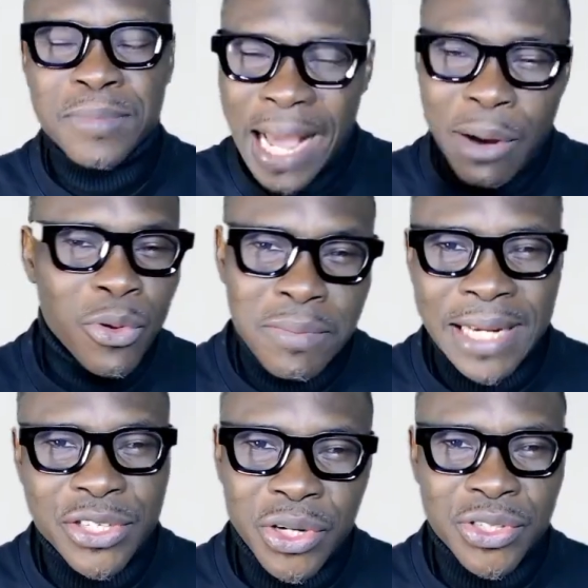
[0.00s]
I want my
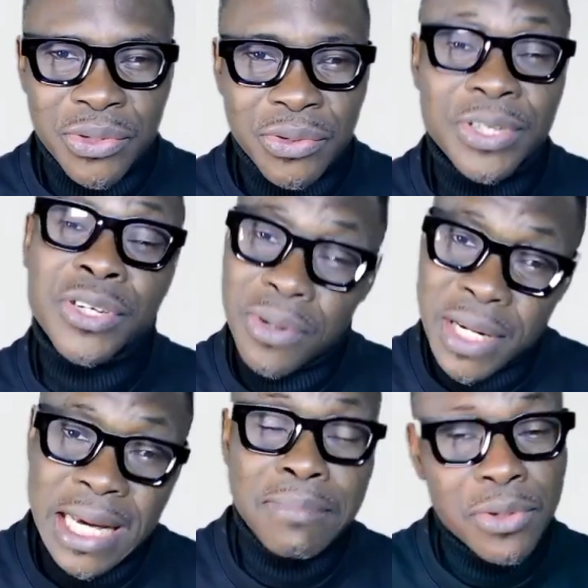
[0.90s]
church to grow." He said,
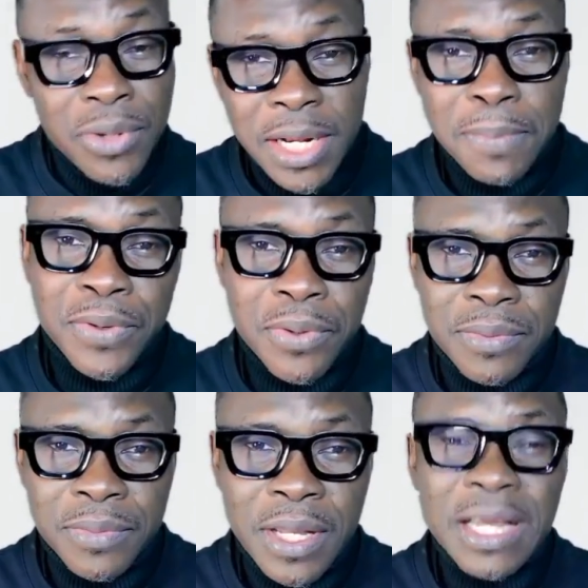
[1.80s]
"Okay, I'm going to help you.
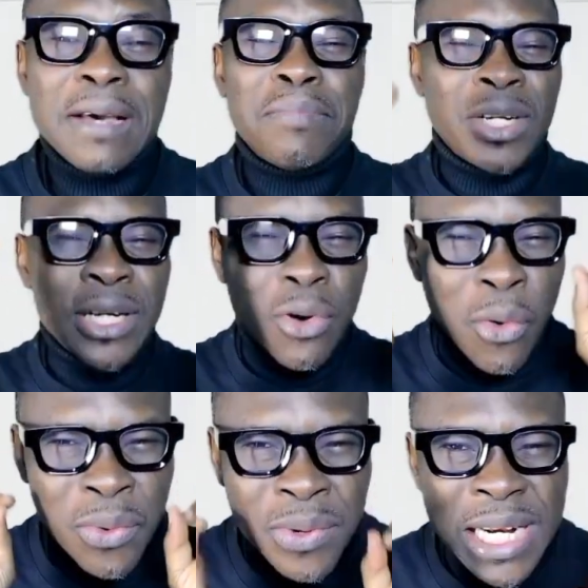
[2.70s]
But the
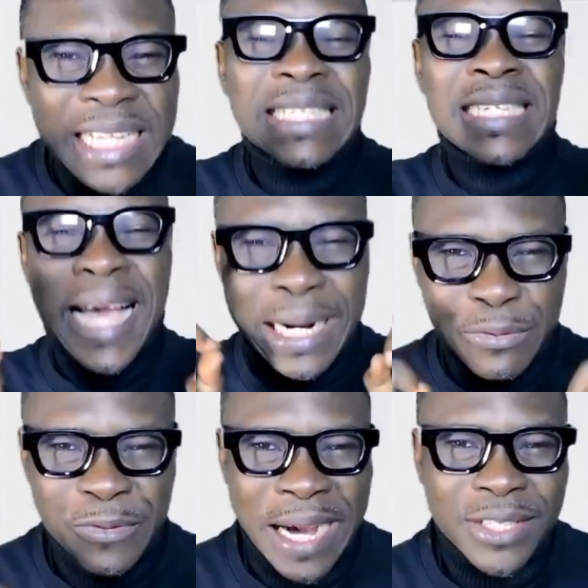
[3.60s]
only
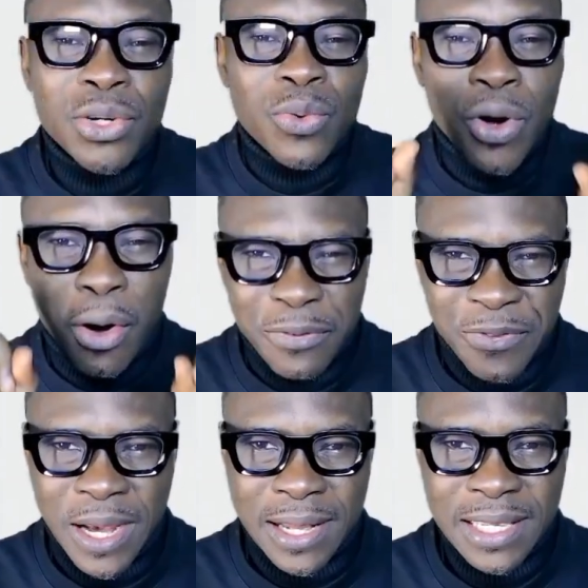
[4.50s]
sacrifice you will
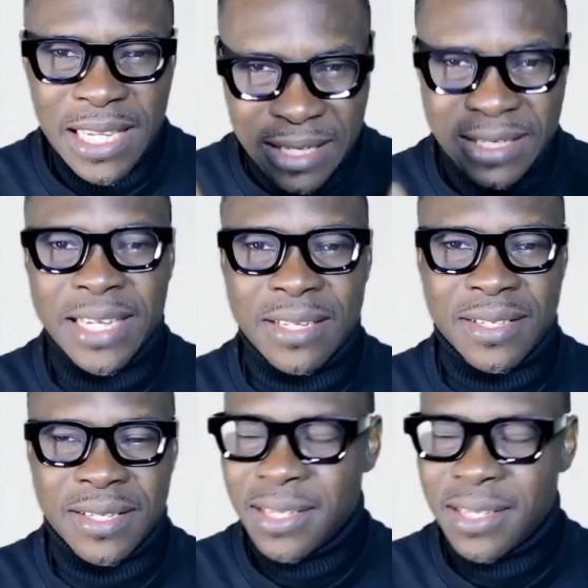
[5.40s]
offer is this."